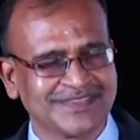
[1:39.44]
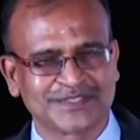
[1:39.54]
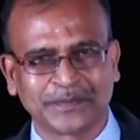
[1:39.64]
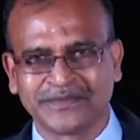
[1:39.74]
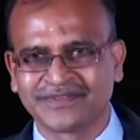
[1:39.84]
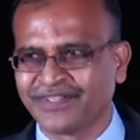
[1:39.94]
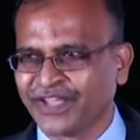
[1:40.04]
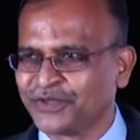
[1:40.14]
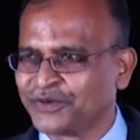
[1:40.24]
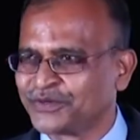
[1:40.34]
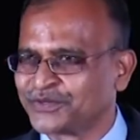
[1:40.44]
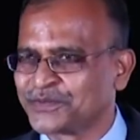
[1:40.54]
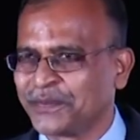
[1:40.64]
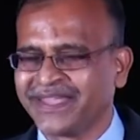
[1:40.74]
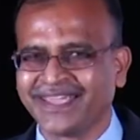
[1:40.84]
to
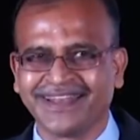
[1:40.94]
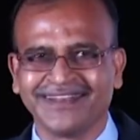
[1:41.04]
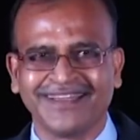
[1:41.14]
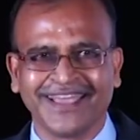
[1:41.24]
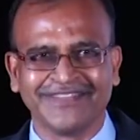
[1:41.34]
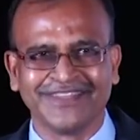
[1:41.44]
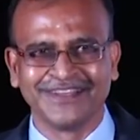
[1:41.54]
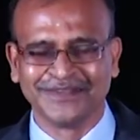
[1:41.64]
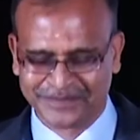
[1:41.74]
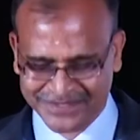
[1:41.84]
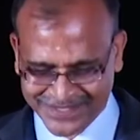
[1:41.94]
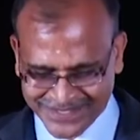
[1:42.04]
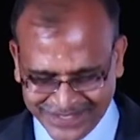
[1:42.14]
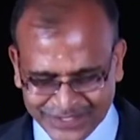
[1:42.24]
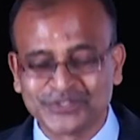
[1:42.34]
SpeakIn and the
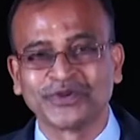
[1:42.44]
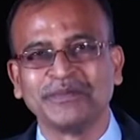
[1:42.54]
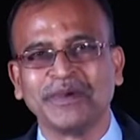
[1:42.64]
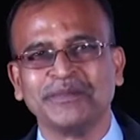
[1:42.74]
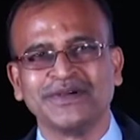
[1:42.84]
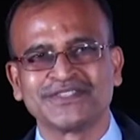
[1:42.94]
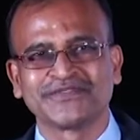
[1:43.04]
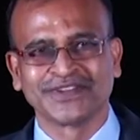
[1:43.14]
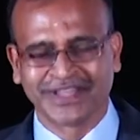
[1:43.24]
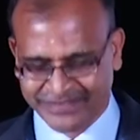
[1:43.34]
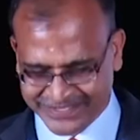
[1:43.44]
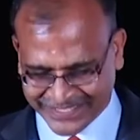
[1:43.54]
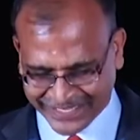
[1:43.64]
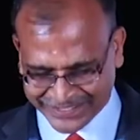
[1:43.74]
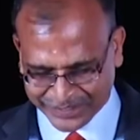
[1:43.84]
jury members for having
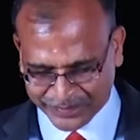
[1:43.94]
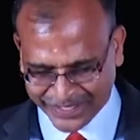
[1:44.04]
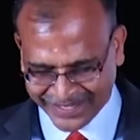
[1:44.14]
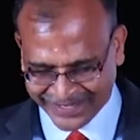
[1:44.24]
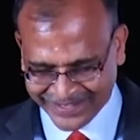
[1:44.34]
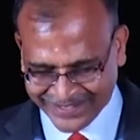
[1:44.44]
selected me.